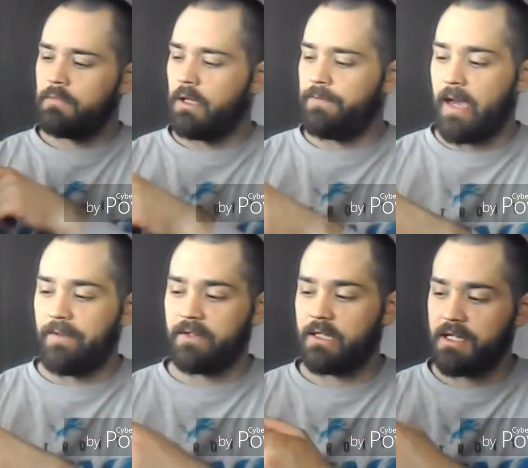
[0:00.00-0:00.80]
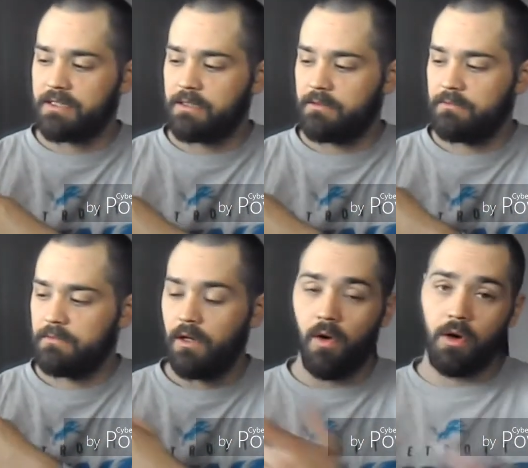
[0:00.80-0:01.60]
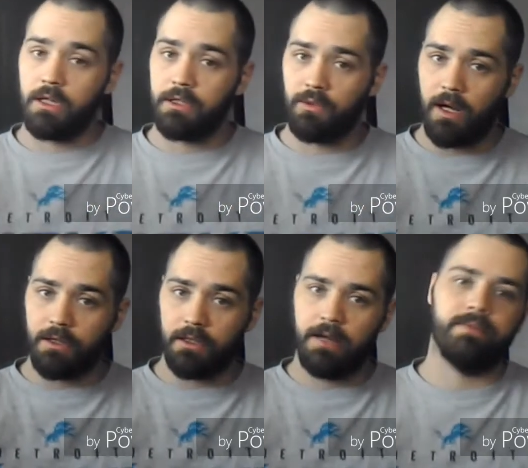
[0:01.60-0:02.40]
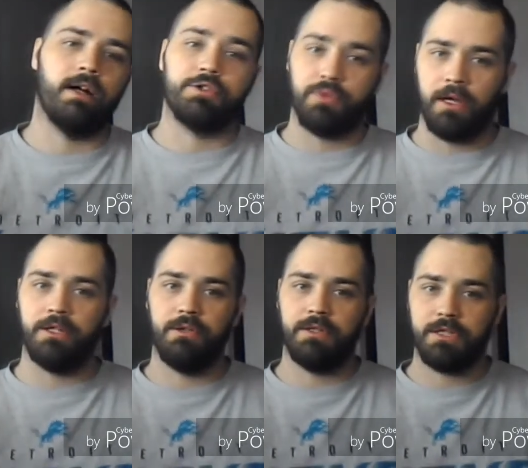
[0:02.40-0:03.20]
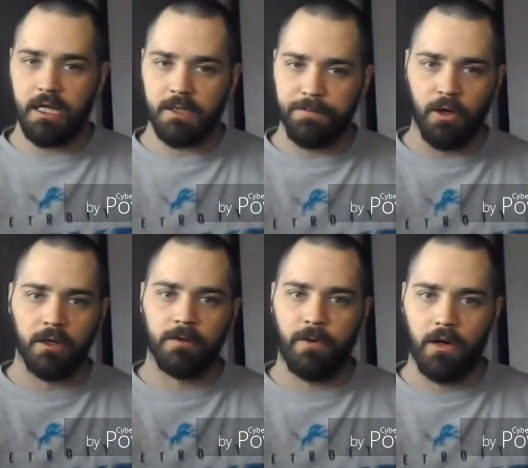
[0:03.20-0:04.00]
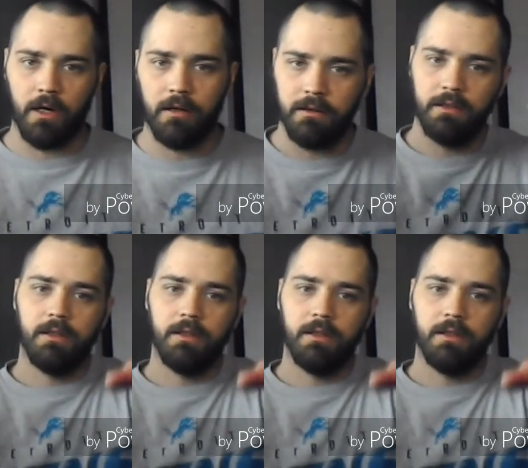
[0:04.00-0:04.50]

If you have a Dustin or an Underwater 11, I'll trade you the Chase Porg for it.